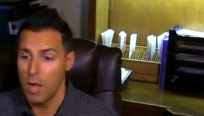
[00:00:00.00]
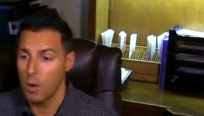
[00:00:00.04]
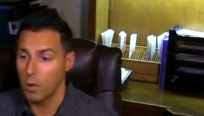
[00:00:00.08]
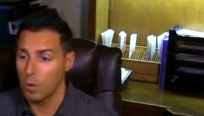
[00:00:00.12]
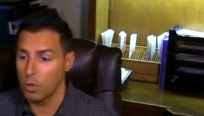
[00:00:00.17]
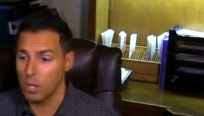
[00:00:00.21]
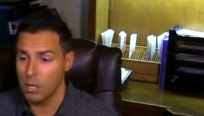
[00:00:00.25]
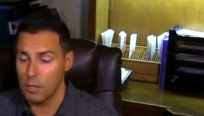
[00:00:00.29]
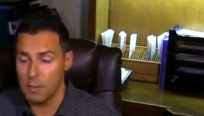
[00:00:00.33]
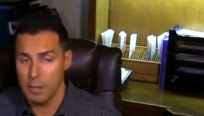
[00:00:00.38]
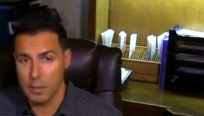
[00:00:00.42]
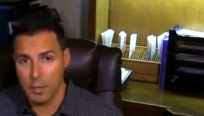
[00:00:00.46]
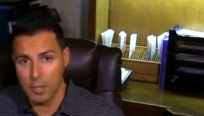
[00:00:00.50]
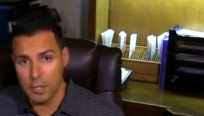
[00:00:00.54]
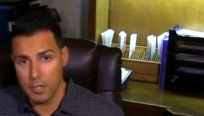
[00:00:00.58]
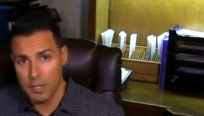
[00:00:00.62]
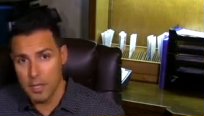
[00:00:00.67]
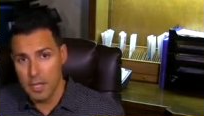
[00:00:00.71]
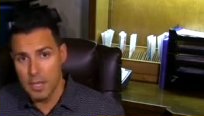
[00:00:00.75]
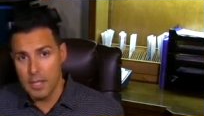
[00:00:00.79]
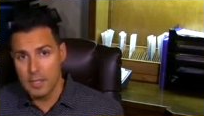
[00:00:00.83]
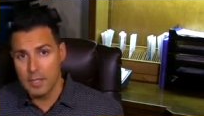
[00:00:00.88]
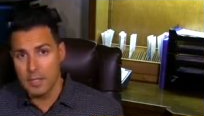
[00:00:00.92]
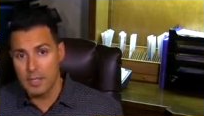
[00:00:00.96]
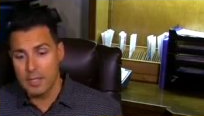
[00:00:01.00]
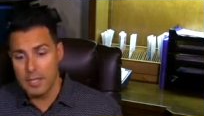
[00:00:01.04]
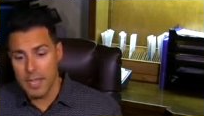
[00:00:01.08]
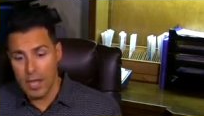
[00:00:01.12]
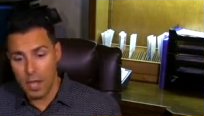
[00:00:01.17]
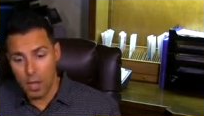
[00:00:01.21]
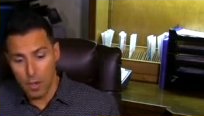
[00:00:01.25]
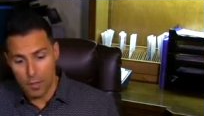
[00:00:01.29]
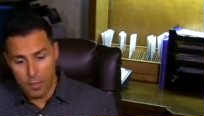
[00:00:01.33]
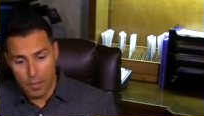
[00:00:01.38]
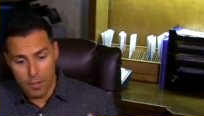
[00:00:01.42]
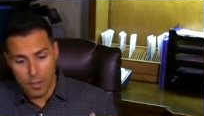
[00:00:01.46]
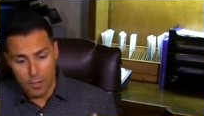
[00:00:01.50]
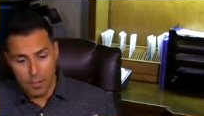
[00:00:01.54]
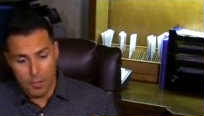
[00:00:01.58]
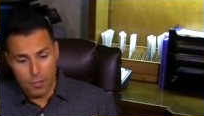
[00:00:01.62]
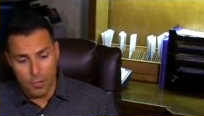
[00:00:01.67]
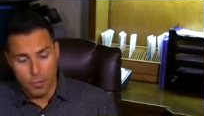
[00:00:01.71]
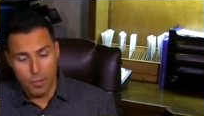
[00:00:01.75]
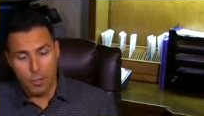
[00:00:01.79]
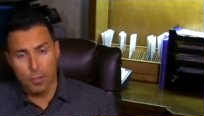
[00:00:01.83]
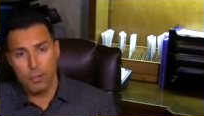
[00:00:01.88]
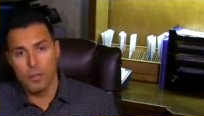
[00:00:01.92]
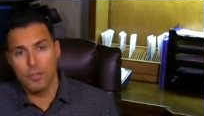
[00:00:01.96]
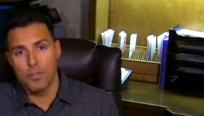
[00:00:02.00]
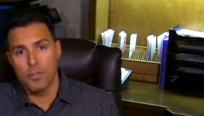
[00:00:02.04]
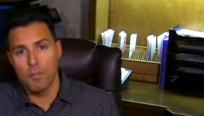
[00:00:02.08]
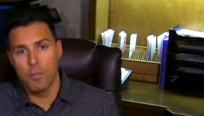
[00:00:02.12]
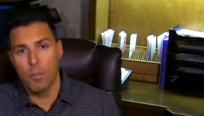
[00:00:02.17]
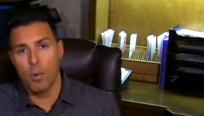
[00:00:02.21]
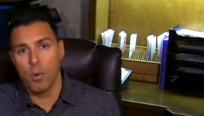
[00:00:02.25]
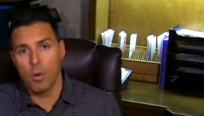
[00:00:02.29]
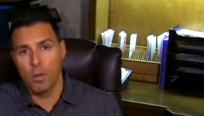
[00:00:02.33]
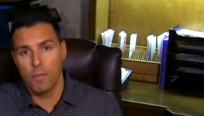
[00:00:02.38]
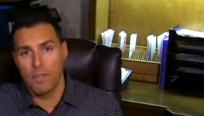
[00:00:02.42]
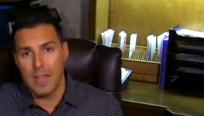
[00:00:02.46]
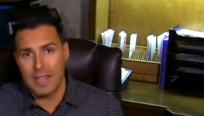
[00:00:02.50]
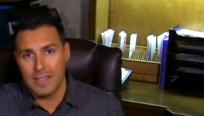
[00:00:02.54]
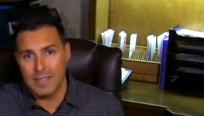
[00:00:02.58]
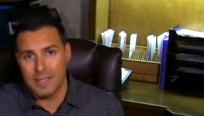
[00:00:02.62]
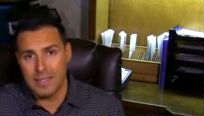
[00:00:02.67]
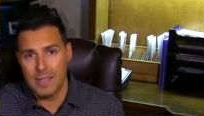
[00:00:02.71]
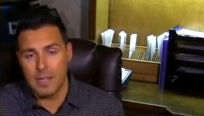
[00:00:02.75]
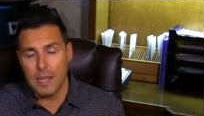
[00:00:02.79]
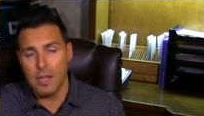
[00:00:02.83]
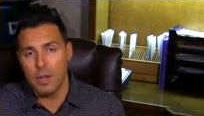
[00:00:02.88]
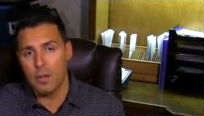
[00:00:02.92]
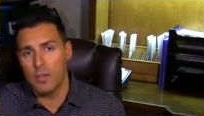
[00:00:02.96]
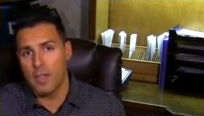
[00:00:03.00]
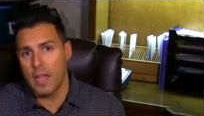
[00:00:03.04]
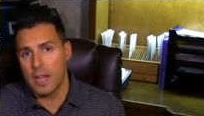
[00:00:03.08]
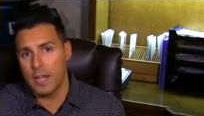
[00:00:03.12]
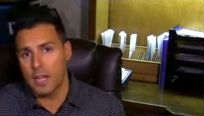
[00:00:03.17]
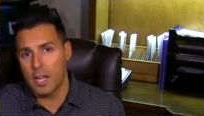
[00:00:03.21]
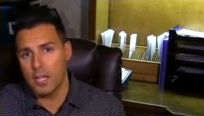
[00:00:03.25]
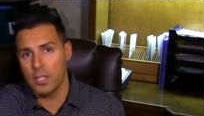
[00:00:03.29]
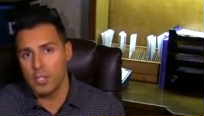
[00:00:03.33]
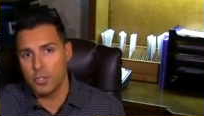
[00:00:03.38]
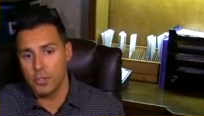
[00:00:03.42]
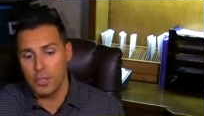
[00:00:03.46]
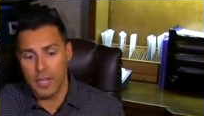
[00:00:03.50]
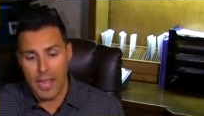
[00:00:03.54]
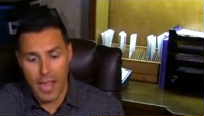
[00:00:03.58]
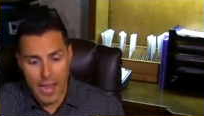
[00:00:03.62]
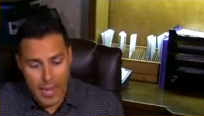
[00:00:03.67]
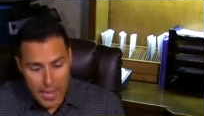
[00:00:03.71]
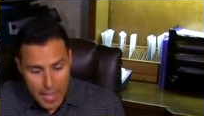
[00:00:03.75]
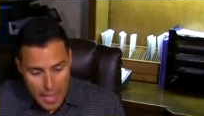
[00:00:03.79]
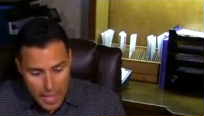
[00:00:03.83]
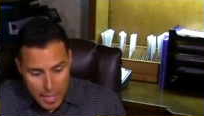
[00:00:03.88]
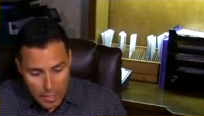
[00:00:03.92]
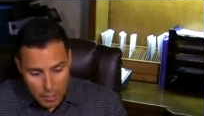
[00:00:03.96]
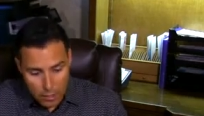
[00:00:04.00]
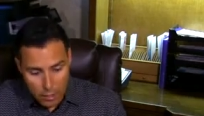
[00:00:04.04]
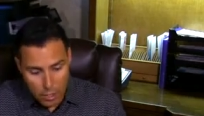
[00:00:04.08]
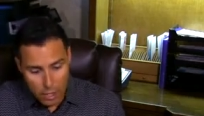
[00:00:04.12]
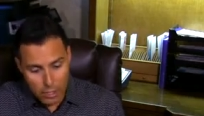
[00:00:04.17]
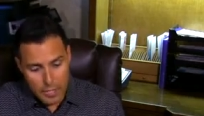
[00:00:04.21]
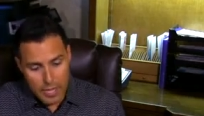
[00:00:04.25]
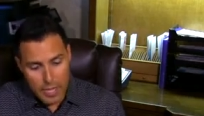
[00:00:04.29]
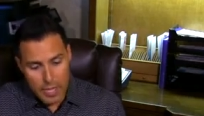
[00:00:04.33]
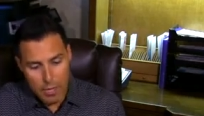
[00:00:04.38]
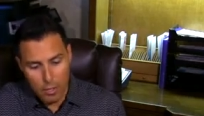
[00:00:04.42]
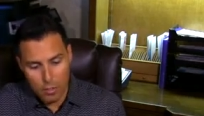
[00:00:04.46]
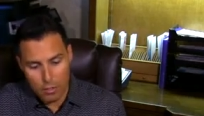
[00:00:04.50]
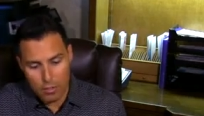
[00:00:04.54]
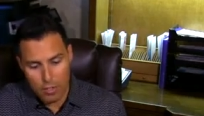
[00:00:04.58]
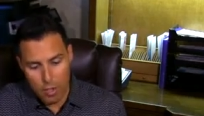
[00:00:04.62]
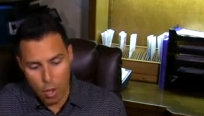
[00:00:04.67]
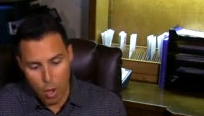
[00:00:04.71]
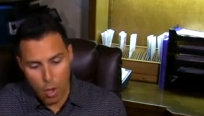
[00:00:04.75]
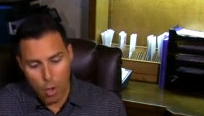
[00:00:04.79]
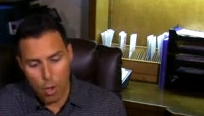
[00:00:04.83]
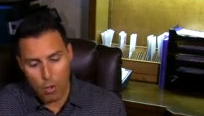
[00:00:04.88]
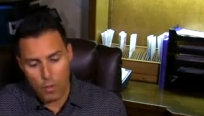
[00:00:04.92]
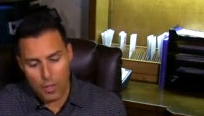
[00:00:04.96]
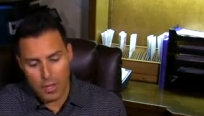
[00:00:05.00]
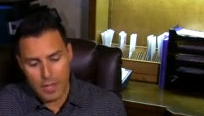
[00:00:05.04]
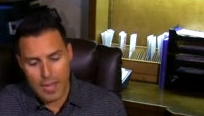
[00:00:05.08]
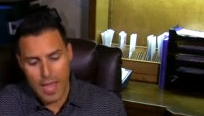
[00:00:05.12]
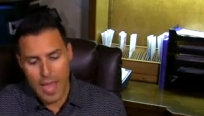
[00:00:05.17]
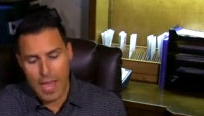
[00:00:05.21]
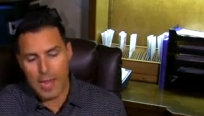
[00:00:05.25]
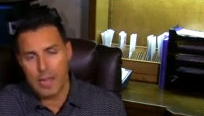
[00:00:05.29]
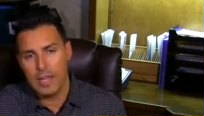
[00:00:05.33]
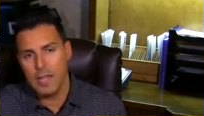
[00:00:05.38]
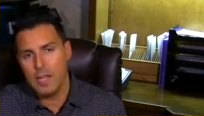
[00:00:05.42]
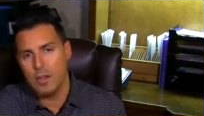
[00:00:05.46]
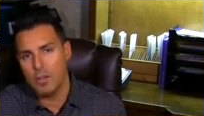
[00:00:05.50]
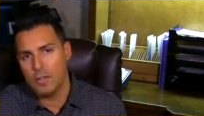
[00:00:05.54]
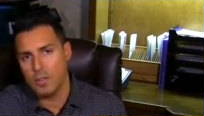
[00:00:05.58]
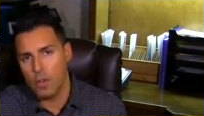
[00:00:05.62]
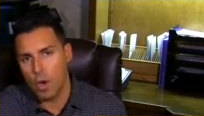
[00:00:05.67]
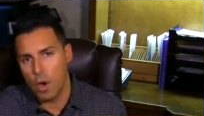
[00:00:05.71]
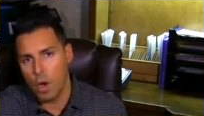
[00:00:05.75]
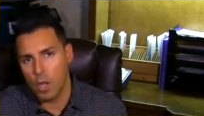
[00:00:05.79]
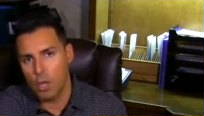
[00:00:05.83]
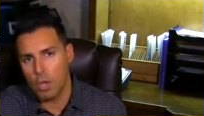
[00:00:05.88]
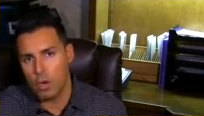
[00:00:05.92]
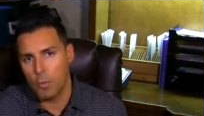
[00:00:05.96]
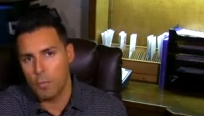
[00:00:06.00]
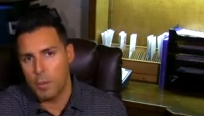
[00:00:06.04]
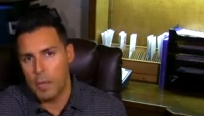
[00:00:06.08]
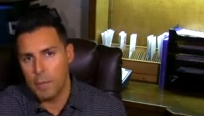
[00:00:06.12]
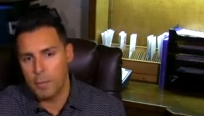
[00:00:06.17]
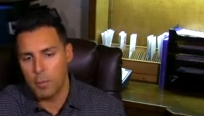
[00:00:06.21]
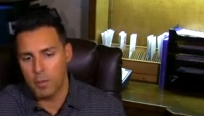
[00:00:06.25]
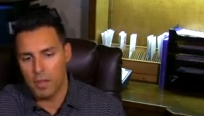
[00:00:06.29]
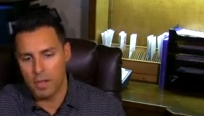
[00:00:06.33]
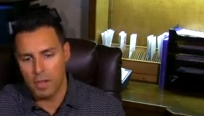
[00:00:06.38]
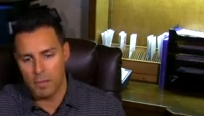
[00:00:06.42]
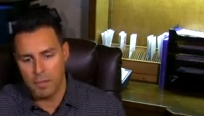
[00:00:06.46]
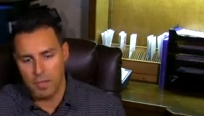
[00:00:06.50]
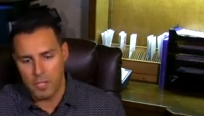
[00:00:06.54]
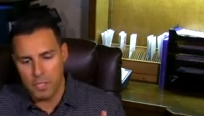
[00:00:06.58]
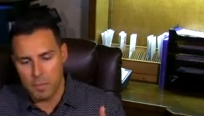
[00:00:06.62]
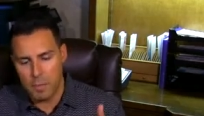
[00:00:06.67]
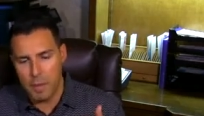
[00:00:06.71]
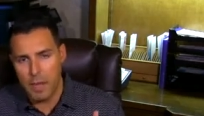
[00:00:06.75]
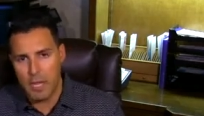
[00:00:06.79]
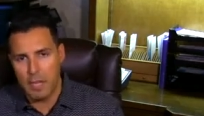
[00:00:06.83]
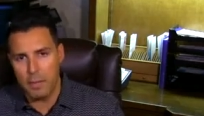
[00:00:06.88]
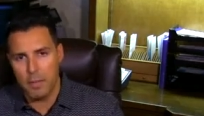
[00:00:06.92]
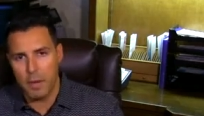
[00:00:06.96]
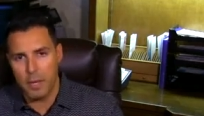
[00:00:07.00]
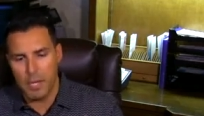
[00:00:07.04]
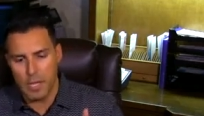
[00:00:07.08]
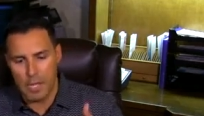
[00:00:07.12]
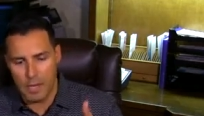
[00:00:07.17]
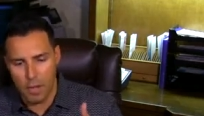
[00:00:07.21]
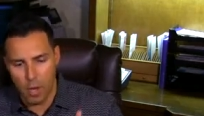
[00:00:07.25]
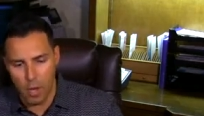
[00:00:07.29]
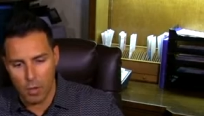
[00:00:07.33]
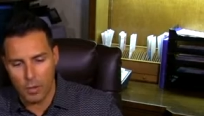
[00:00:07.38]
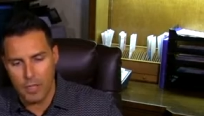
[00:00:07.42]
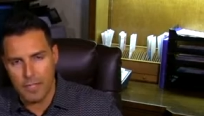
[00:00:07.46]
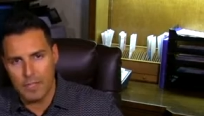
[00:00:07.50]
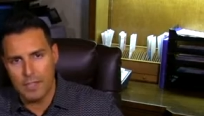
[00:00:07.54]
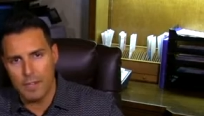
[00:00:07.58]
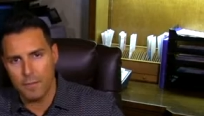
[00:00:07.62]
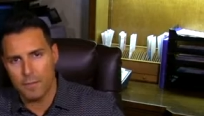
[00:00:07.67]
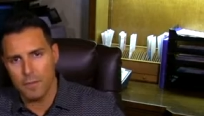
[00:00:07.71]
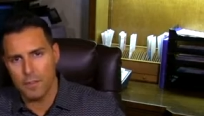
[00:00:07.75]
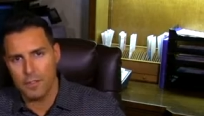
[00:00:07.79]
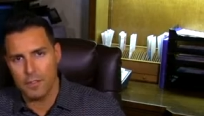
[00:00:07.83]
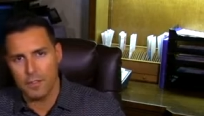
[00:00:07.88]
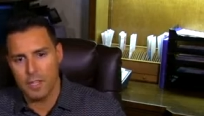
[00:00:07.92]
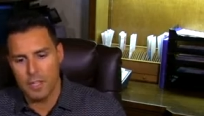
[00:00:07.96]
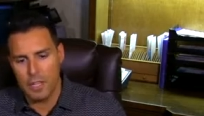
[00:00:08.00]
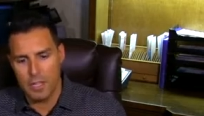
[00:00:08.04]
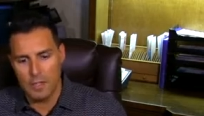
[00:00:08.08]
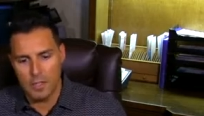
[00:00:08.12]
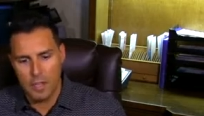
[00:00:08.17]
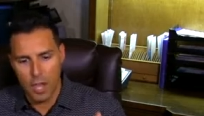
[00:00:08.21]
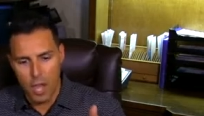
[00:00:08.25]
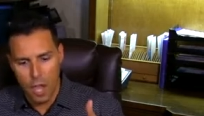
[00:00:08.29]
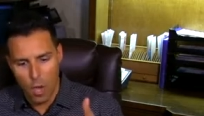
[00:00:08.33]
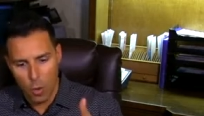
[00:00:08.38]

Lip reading: We're gonna be able to tell the tourism board of that city or that country, hey, look, here's all the data. Here's all our people that have been spending money in all these different cities,